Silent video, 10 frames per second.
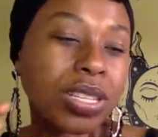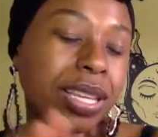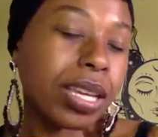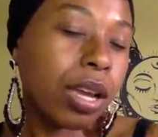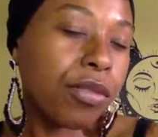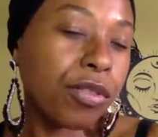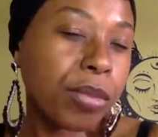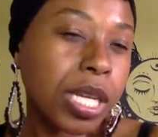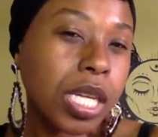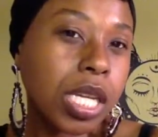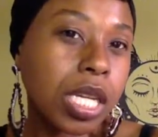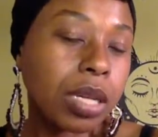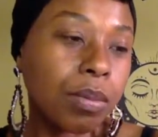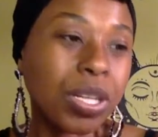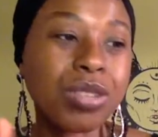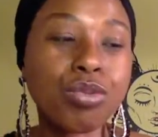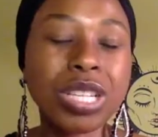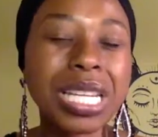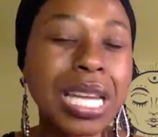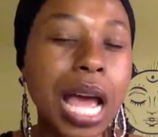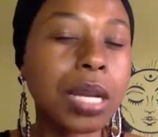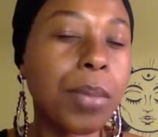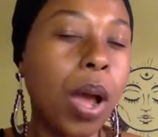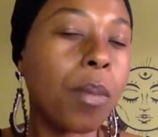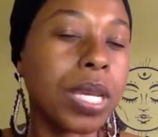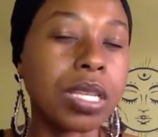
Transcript: sticking up for me, but it's really not about me.